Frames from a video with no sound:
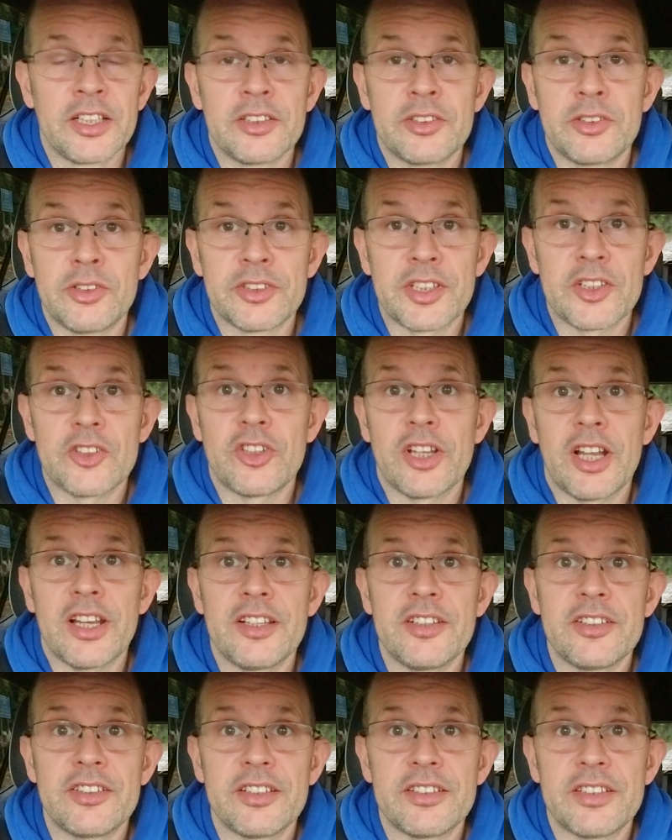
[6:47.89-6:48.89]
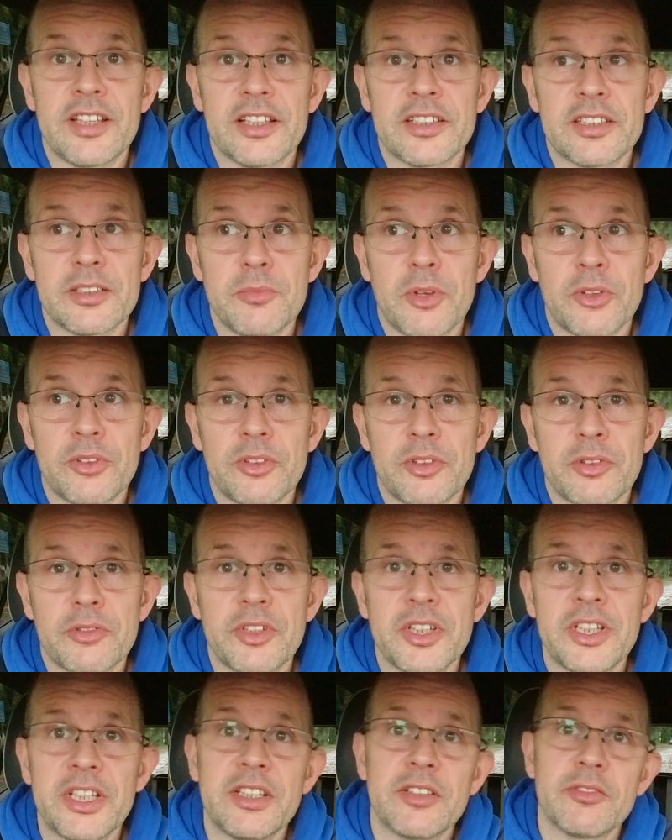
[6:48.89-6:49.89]
Does it challenge the Tesla Model
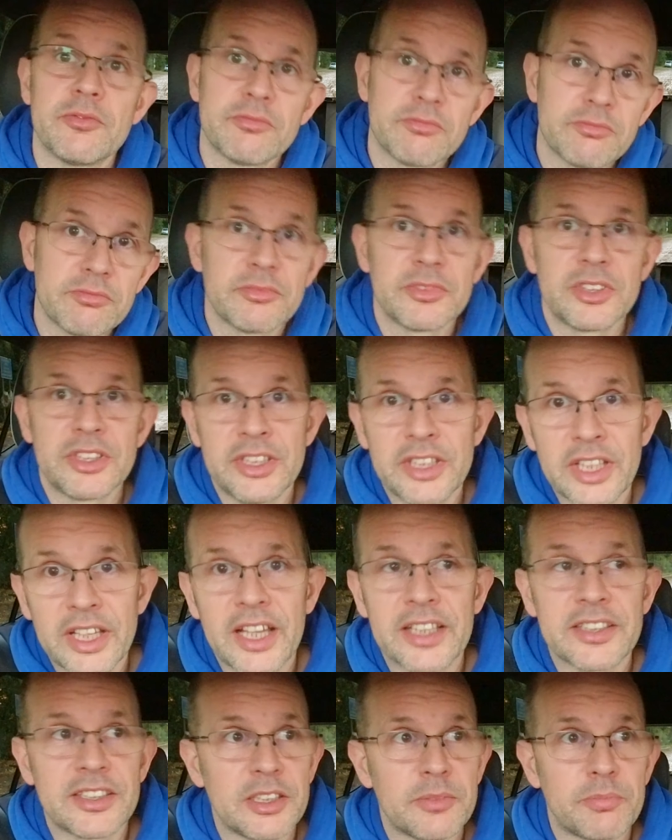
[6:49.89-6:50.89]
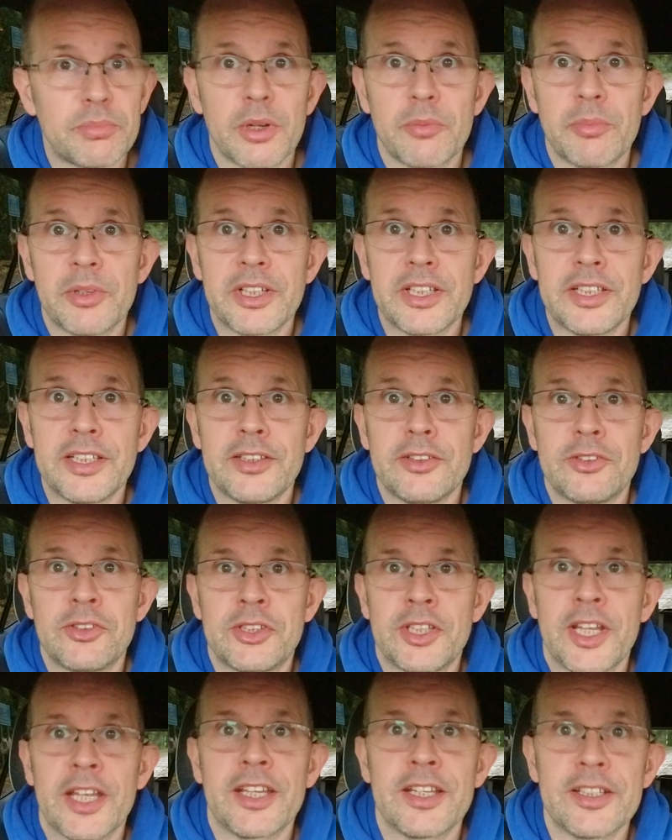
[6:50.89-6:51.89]
3? Yes, it's probably
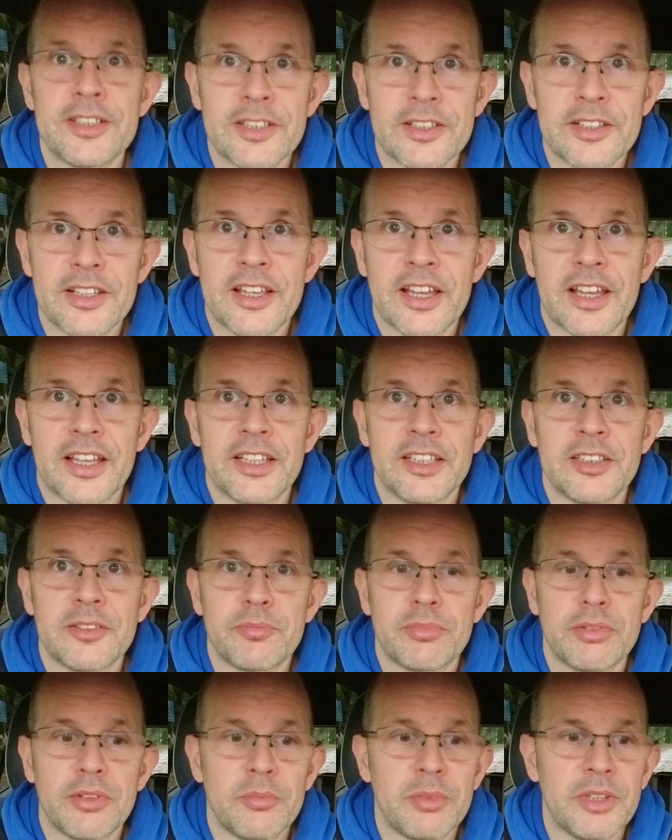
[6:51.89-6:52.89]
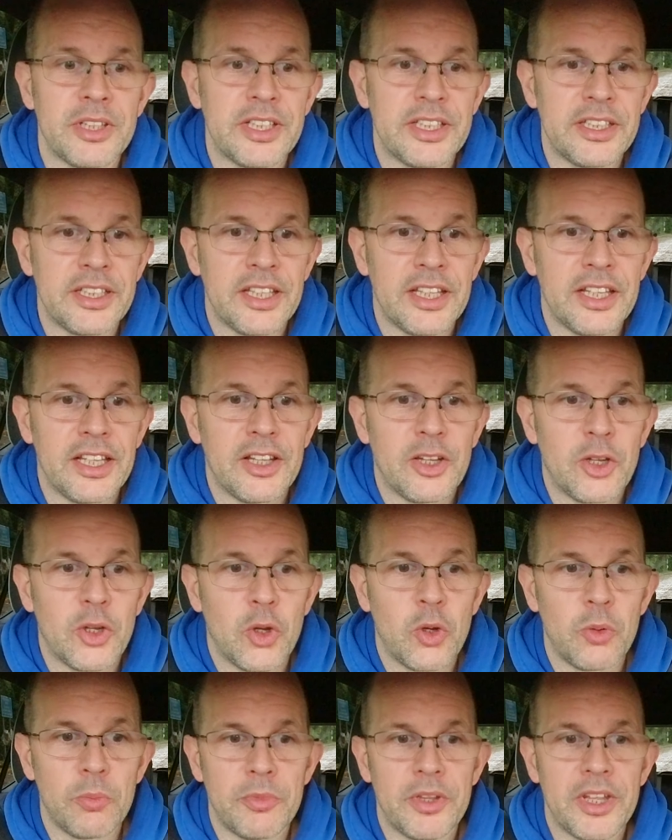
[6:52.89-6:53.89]
second to that. It's probably
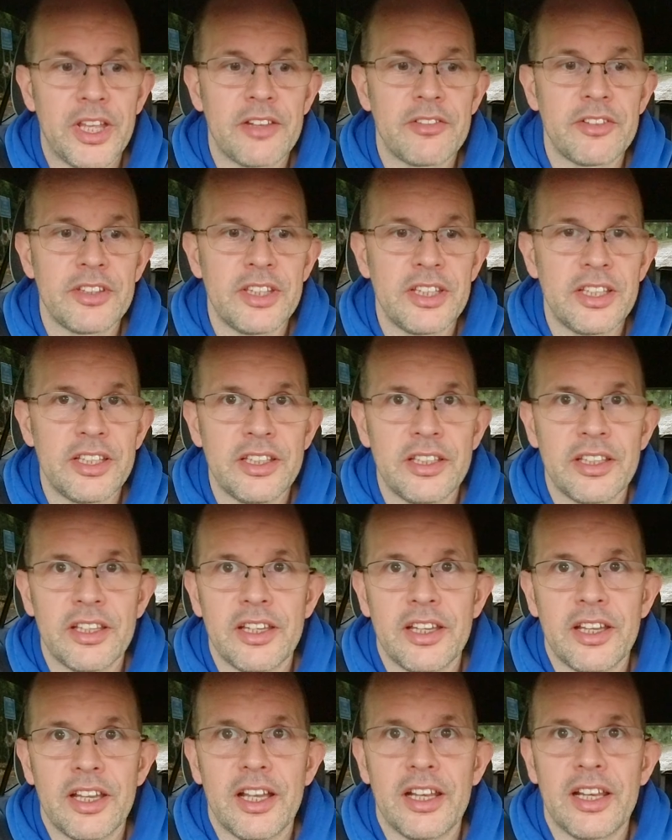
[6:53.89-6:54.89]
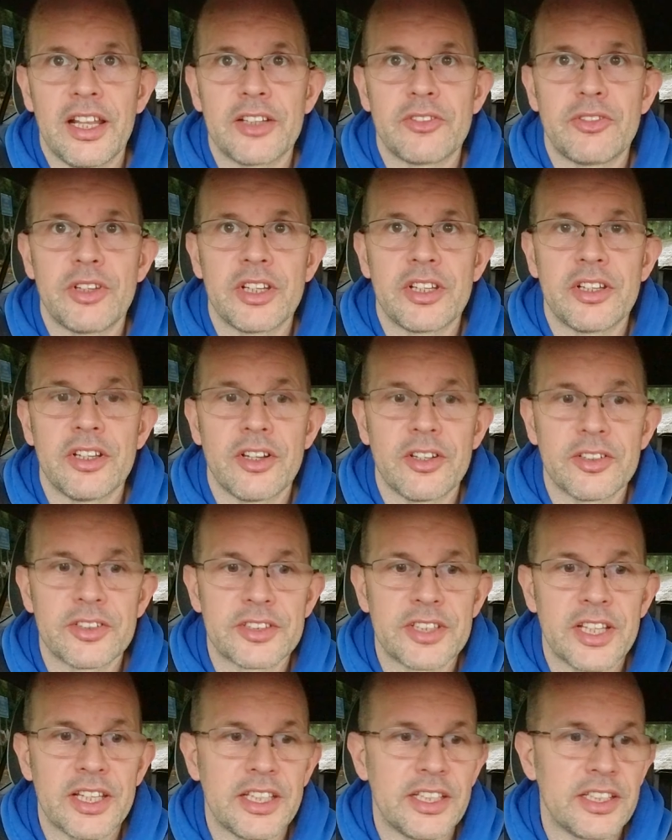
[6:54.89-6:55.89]
up there in the electric car
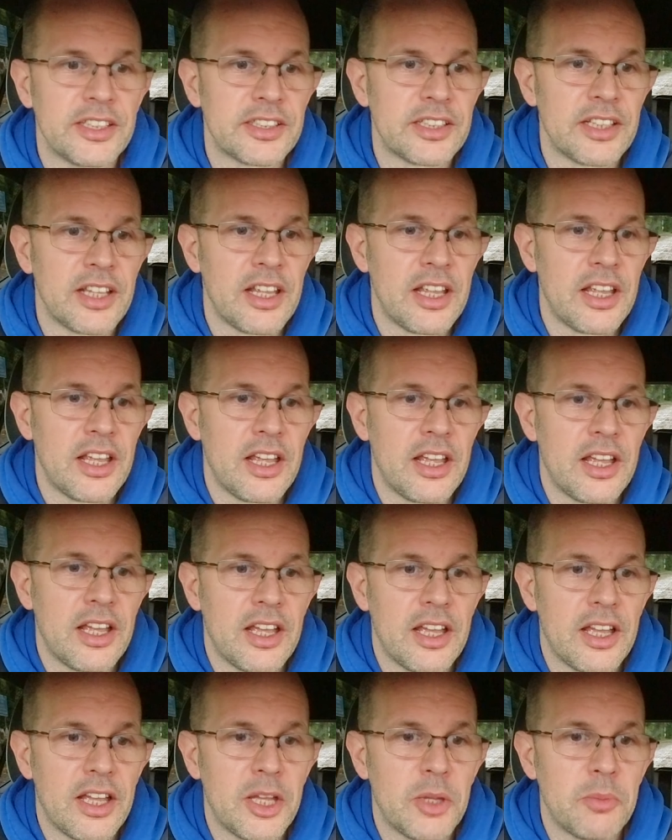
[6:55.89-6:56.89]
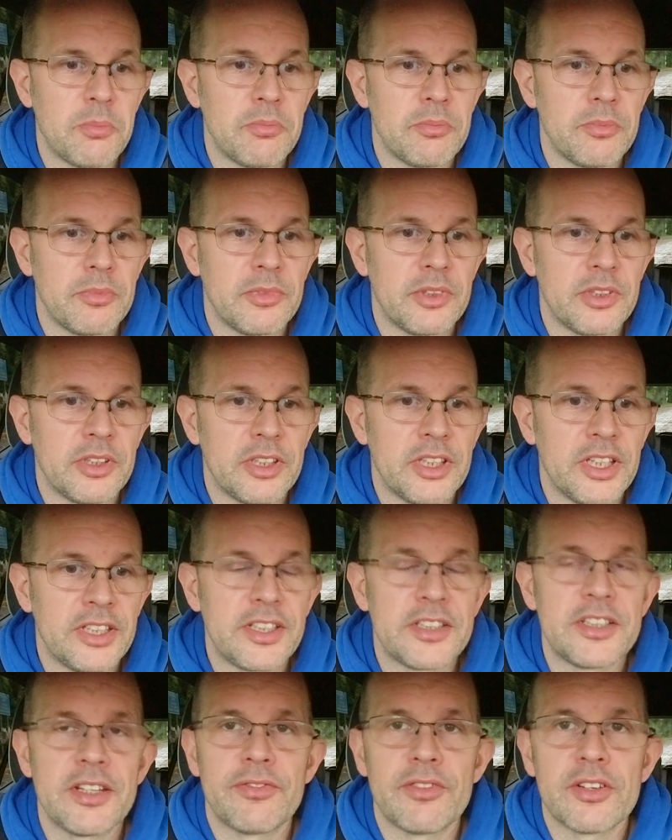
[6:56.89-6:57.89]
stakes. It's
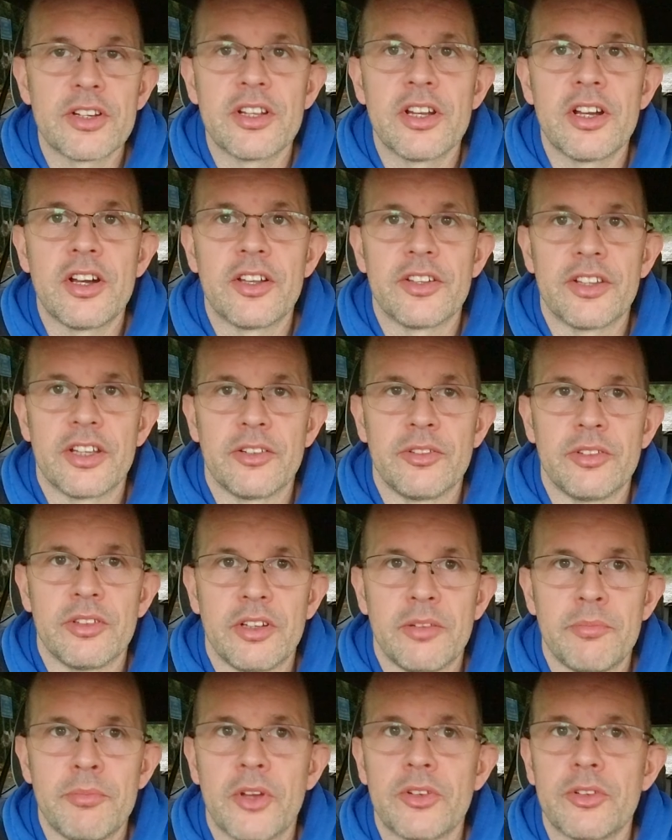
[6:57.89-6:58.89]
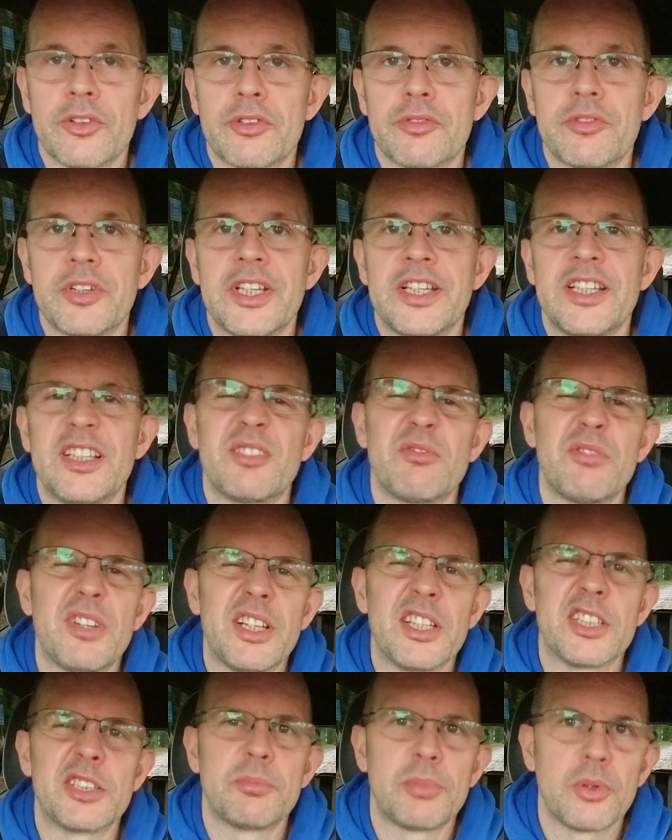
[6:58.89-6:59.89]
a different car though. A Model 3 is
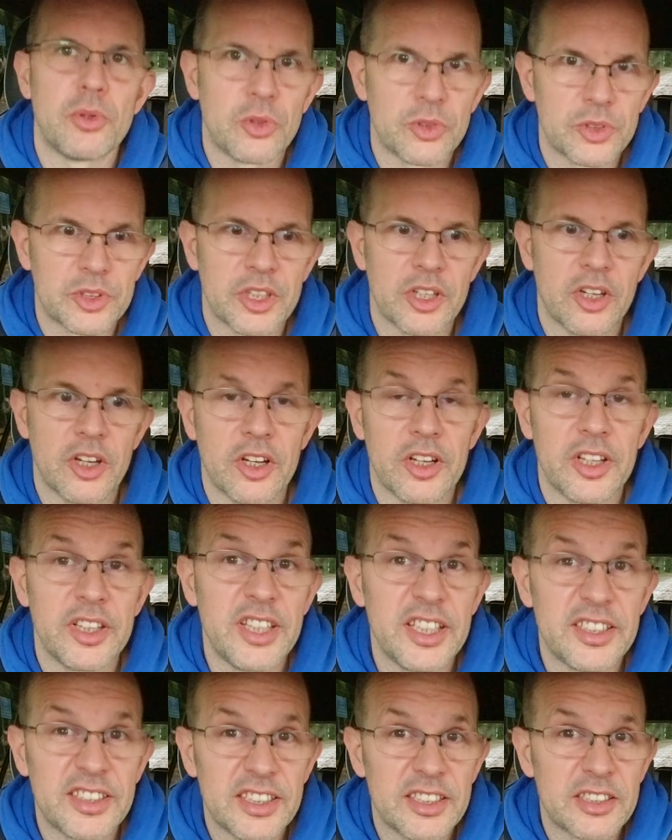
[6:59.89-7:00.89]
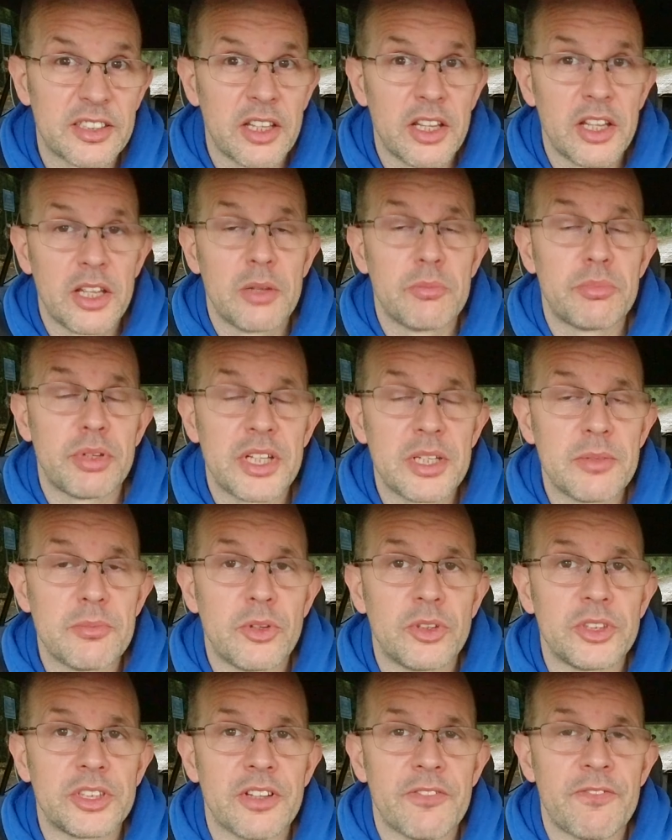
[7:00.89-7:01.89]
really a sports car, and this is pretty
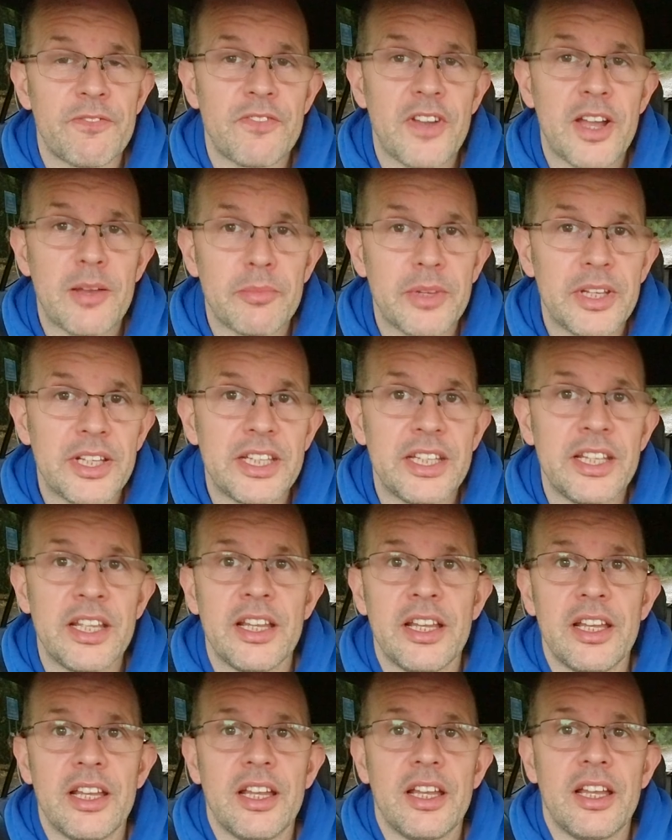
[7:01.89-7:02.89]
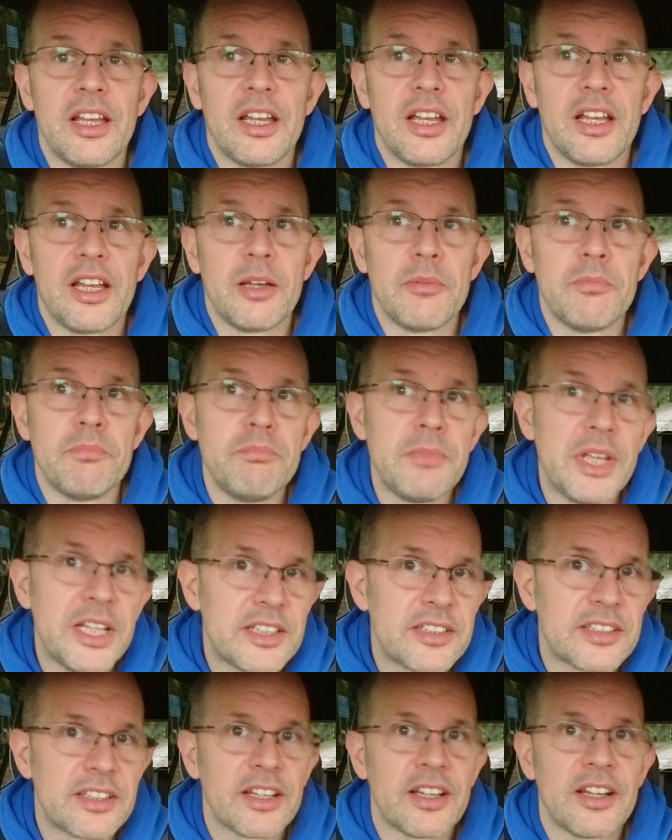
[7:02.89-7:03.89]
much a family
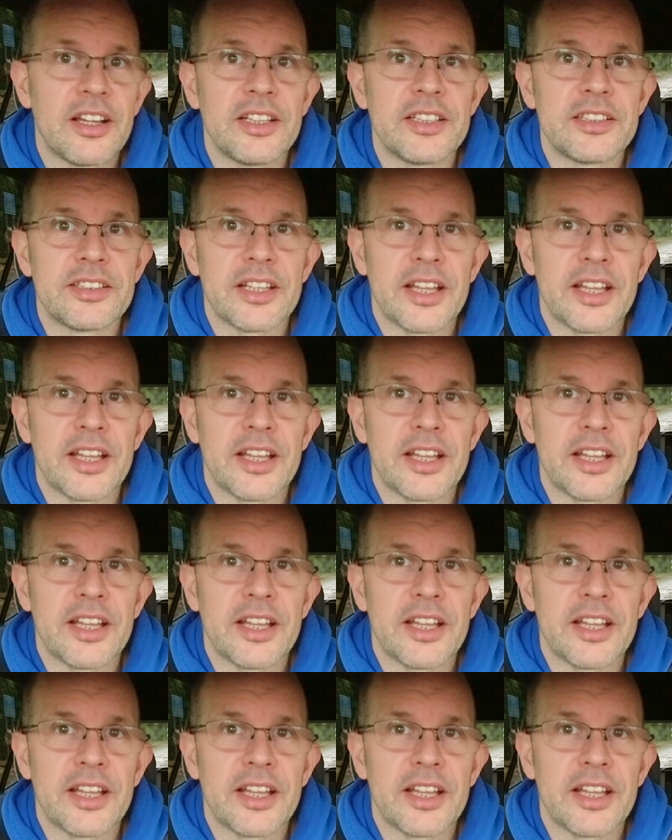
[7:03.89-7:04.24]
mid-sized